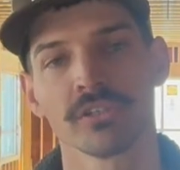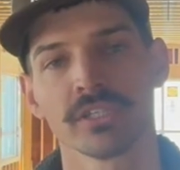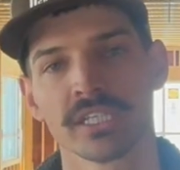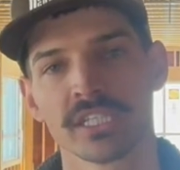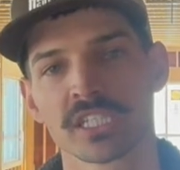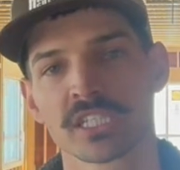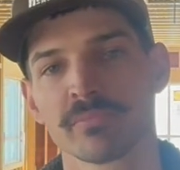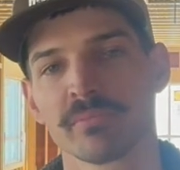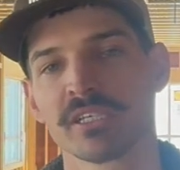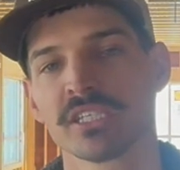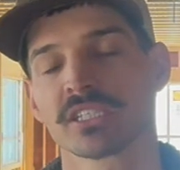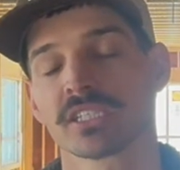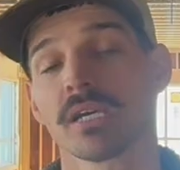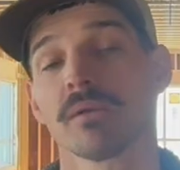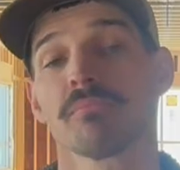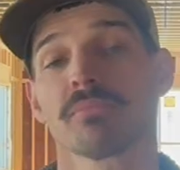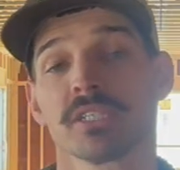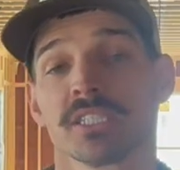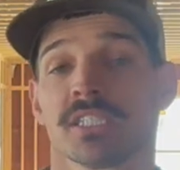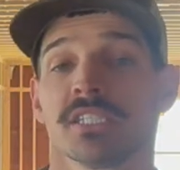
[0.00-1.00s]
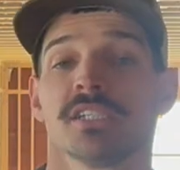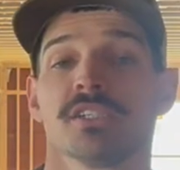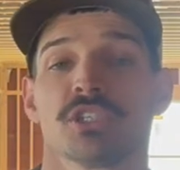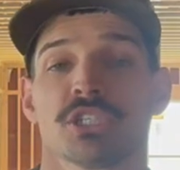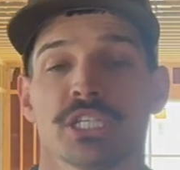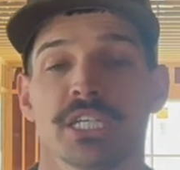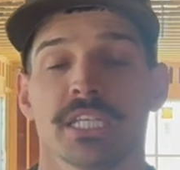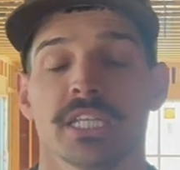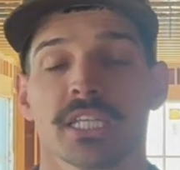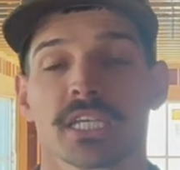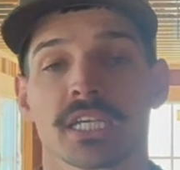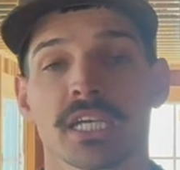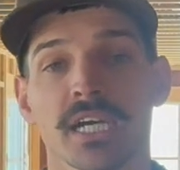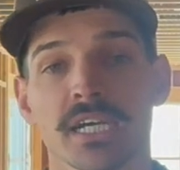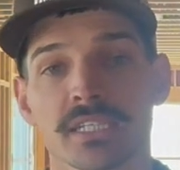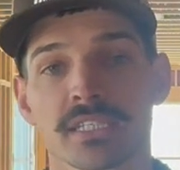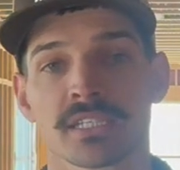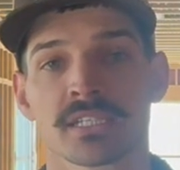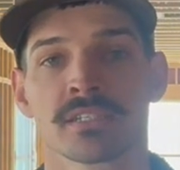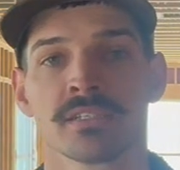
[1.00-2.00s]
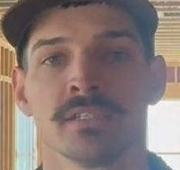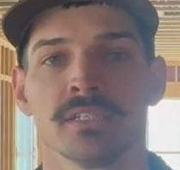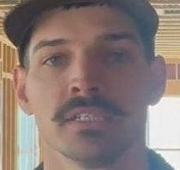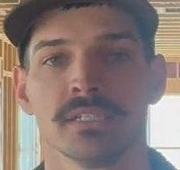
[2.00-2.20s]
needs to be some precision in the cuts.